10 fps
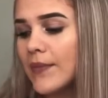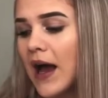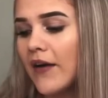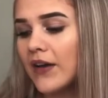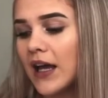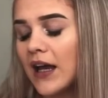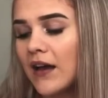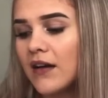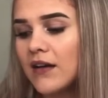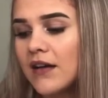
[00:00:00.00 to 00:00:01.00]
I'm
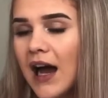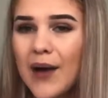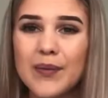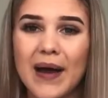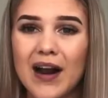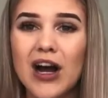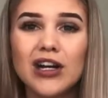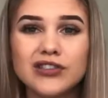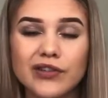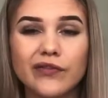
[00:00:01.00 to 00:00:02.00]
having about
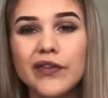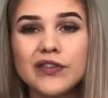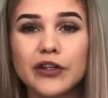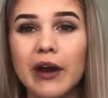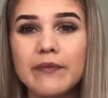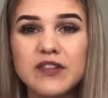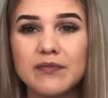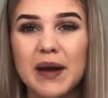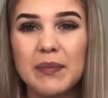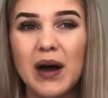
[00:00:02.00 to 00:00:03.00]
150 grams
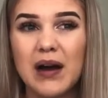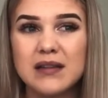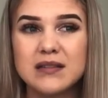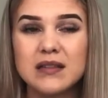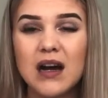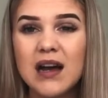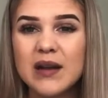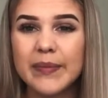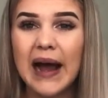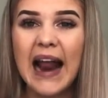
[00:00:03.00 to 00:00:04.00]
of my pasta
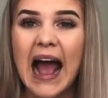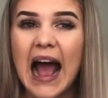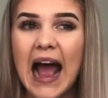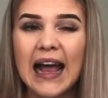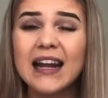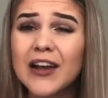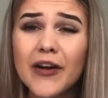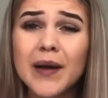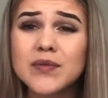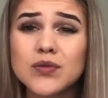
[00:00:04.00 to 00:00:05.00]
and about 80
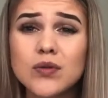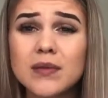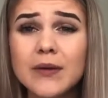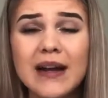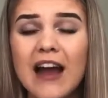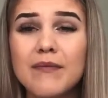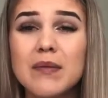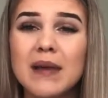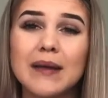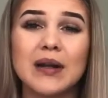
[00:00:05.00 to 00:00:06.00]
grams normally when I have
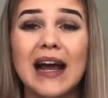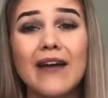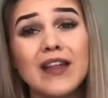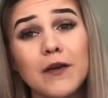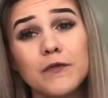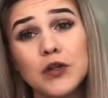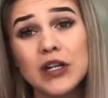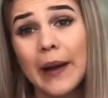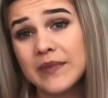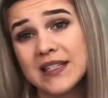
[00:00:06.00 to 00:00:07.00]
my meat, but I have that a few
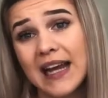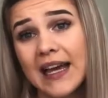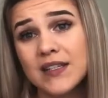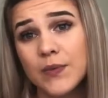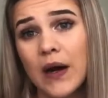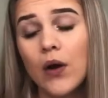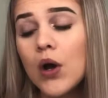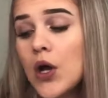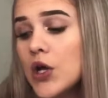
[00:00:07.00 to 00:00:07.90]
times a day as well.